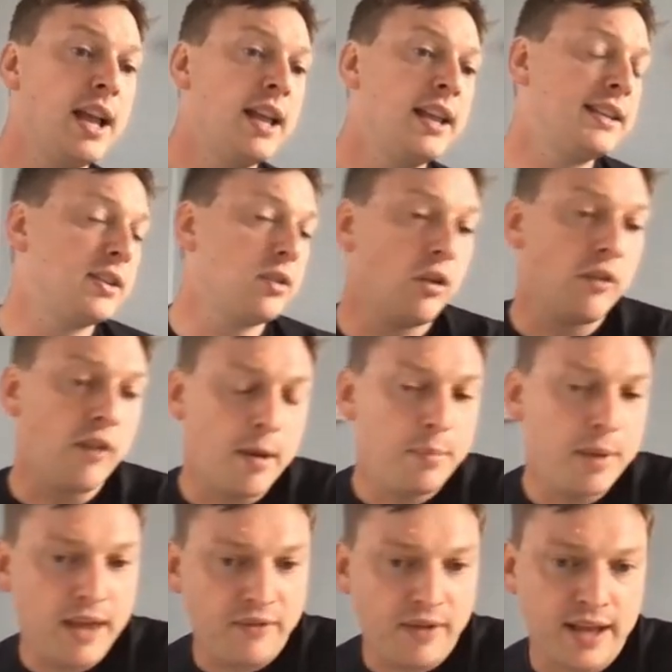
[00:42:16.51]
This is all of
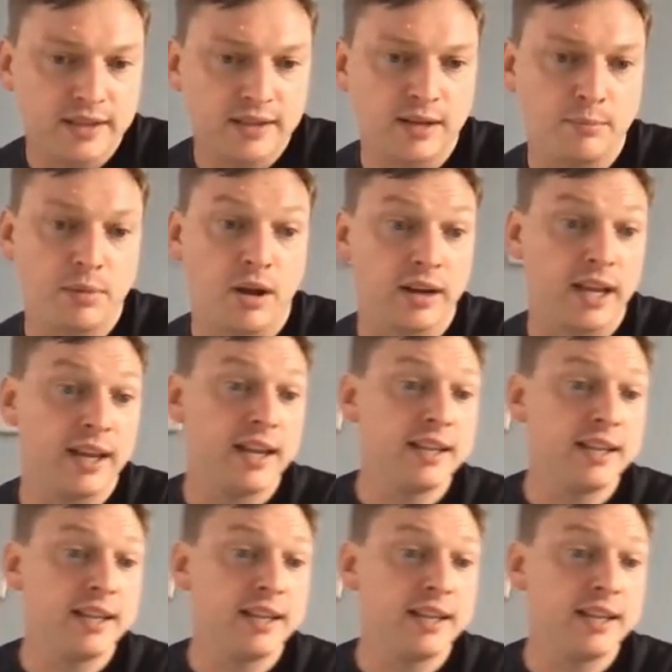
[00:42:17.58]
IPFS can plug in.